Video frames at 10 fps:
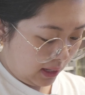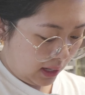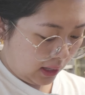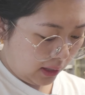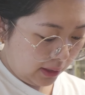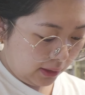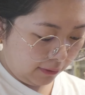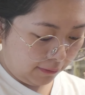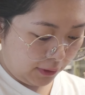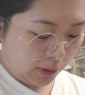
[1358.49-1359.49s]
I got this a
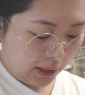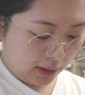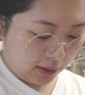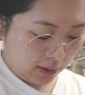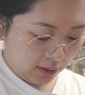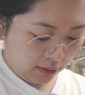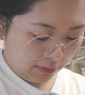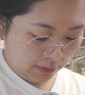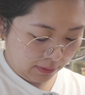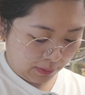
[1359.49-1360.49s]
few days
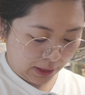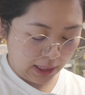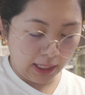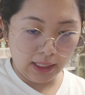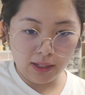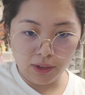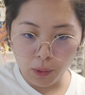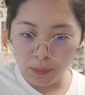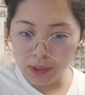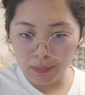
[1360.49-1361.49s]
ago, but I didn't
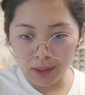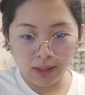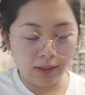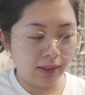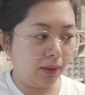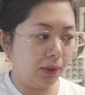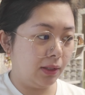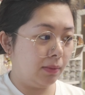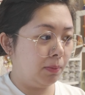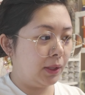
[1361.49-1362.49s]
open it because I
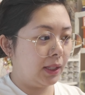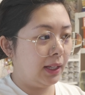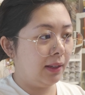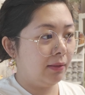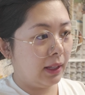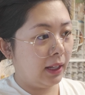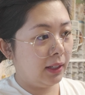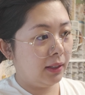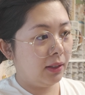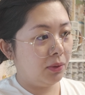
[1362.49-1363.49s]
was busy
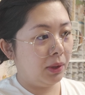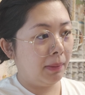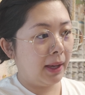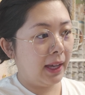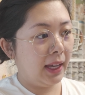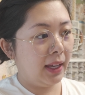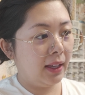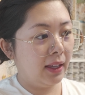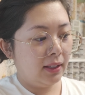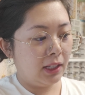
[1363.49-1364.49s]
like doing my
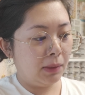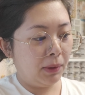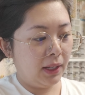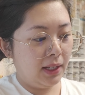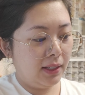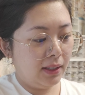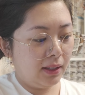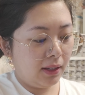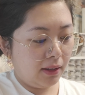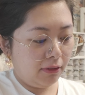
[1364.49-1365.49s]
displays and
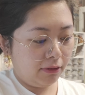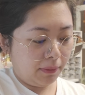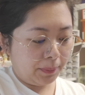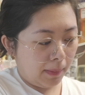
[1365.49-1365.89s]
stuff.